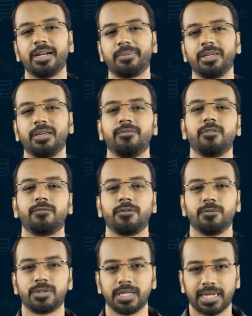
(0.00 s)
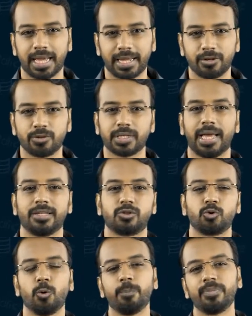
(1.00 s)
let me give you a few scenarios
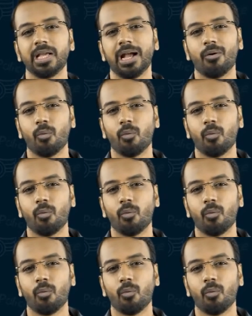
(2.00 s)
as to